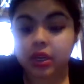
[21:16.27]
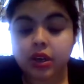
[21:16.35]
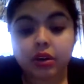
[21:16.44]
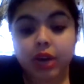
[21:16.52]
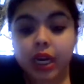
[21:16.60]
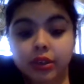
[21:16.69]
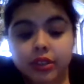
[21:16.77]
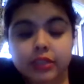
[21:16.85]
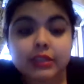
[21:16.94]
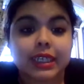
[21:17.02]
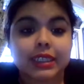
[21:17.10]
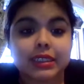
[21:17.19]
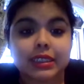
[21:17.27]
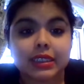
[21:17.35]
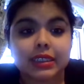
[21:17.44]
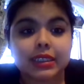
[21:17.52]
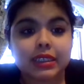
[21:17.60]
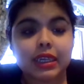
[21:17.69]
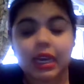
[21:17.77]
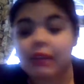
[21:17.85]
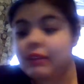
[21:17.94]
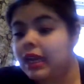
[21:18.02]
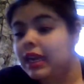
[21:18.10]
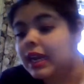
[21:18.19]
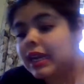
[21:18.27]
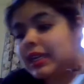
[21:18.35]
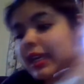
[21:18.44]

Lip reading: No, I don't do that shit. I'm not like